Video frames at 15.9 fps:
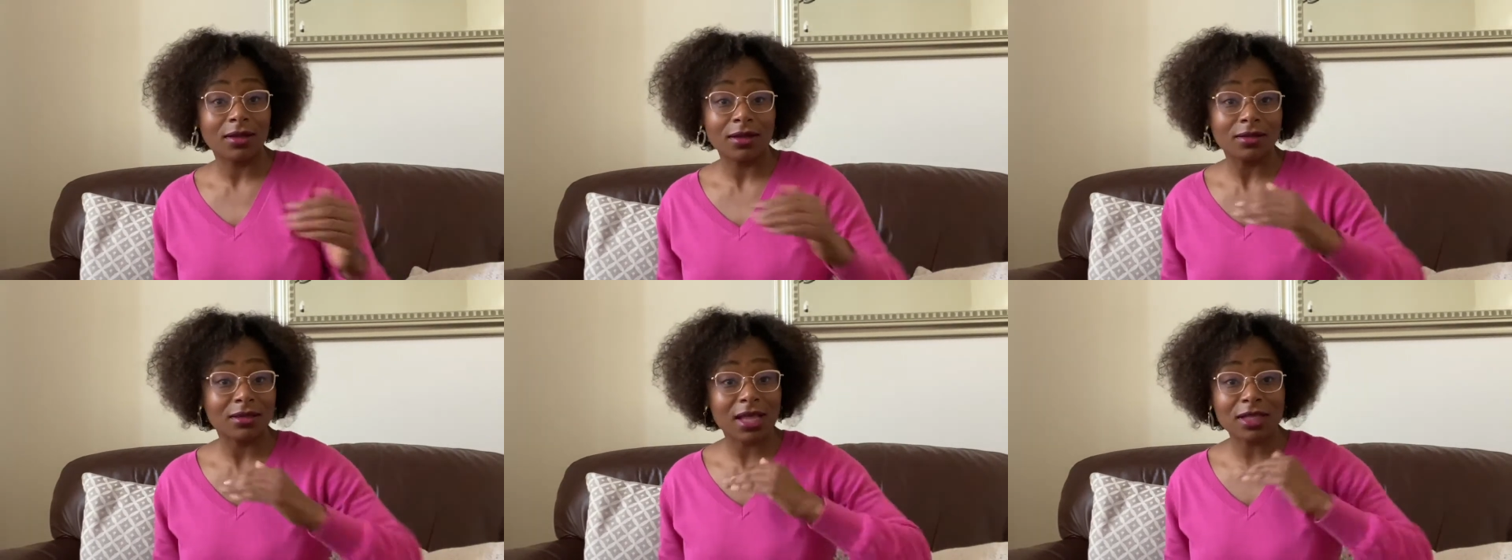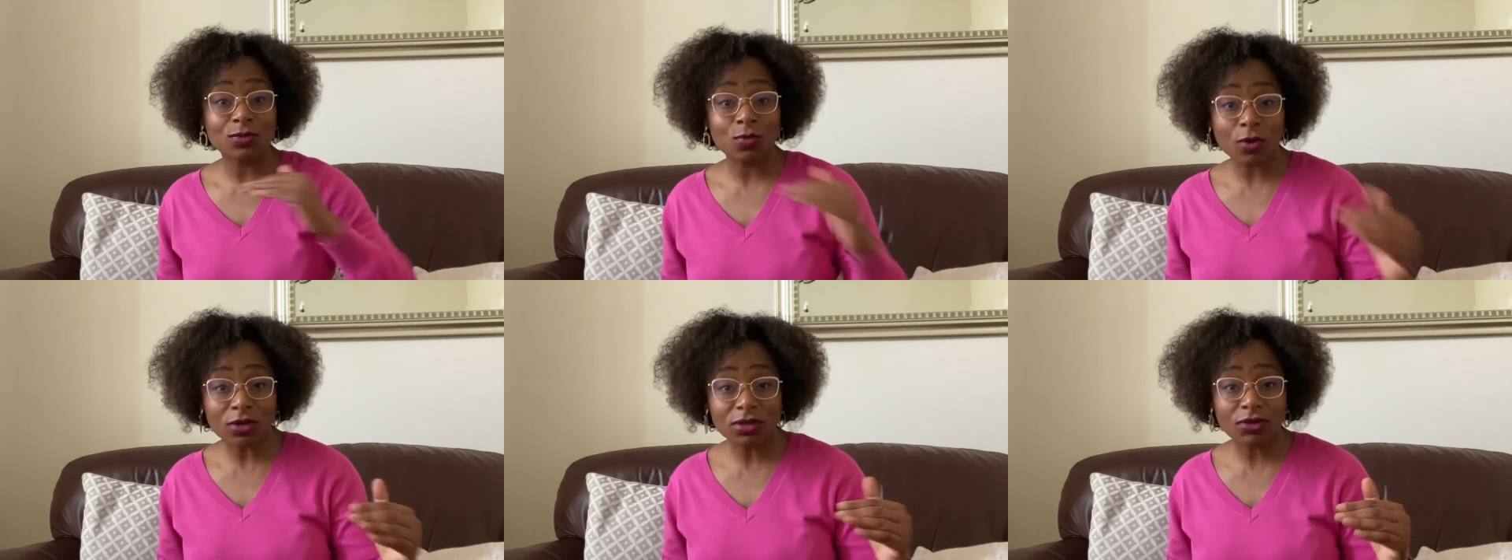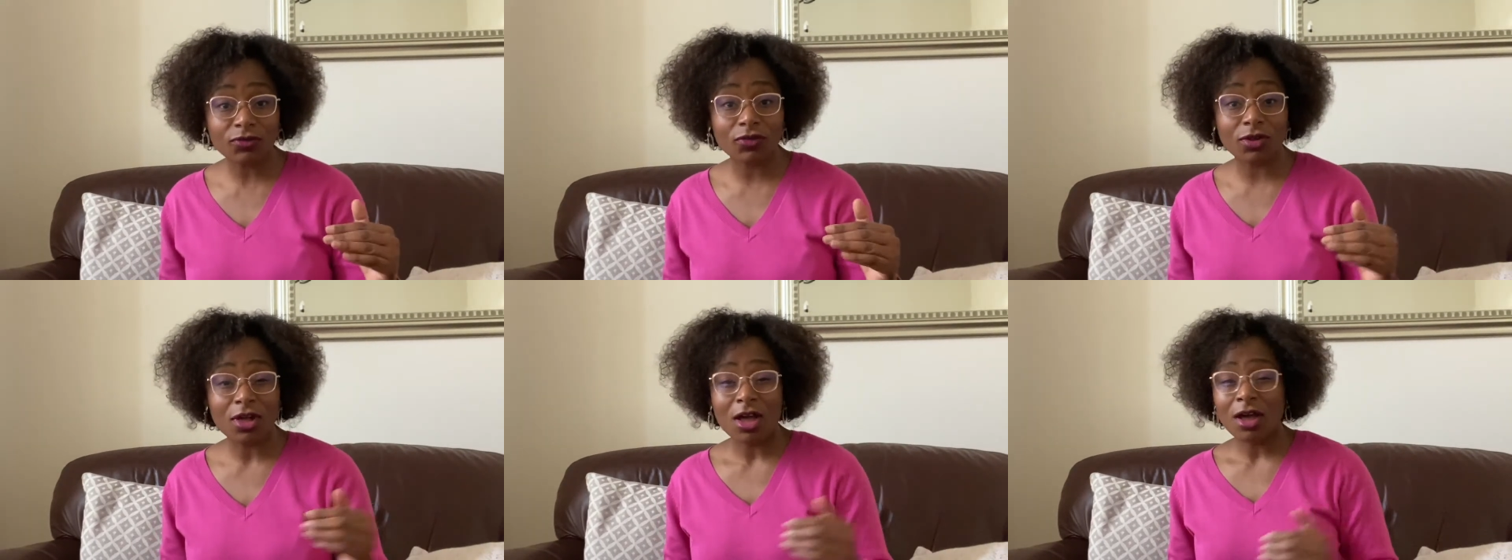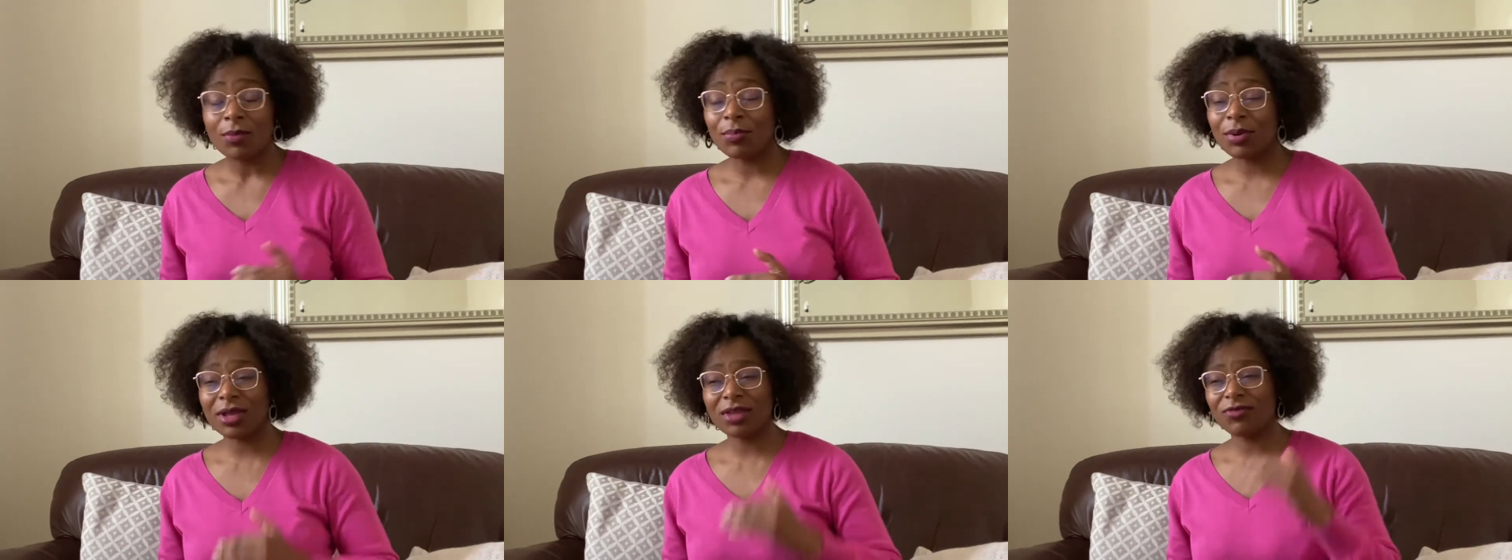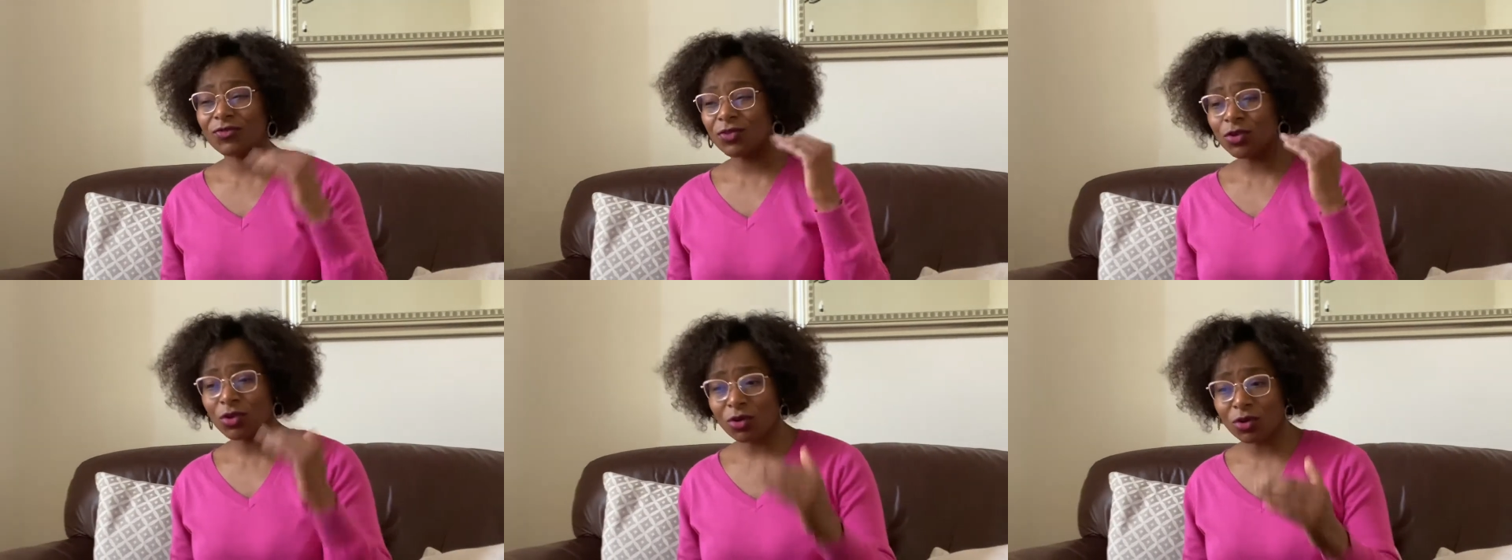That's wonderful. But if
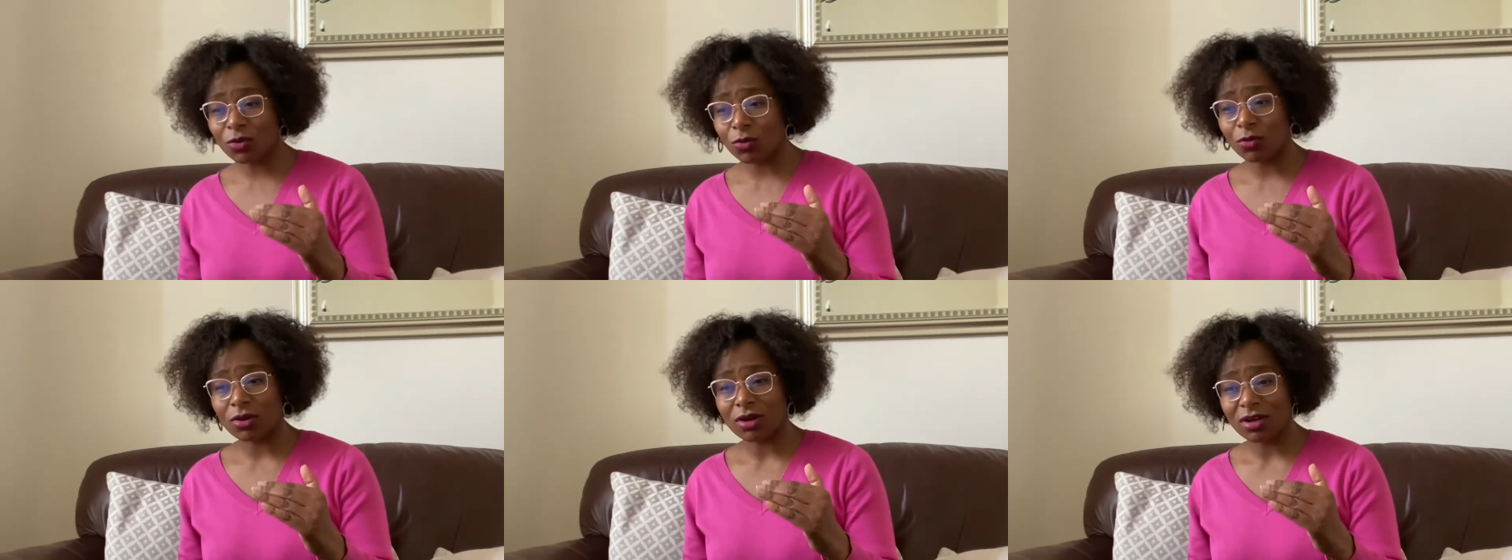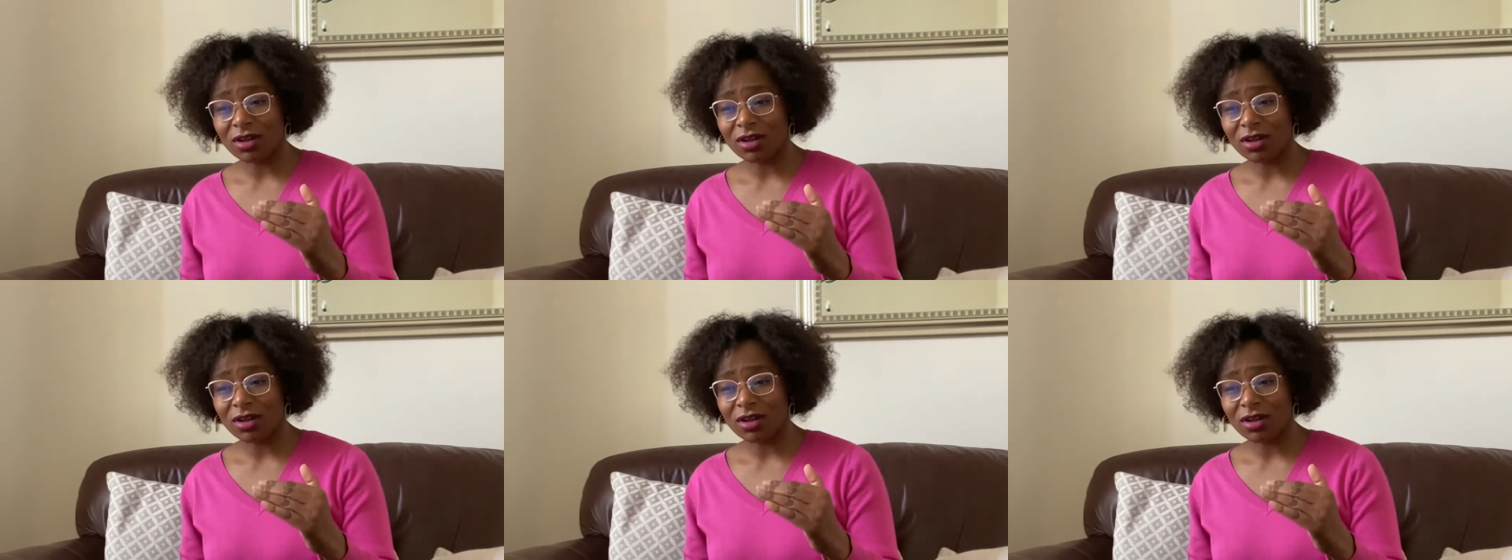you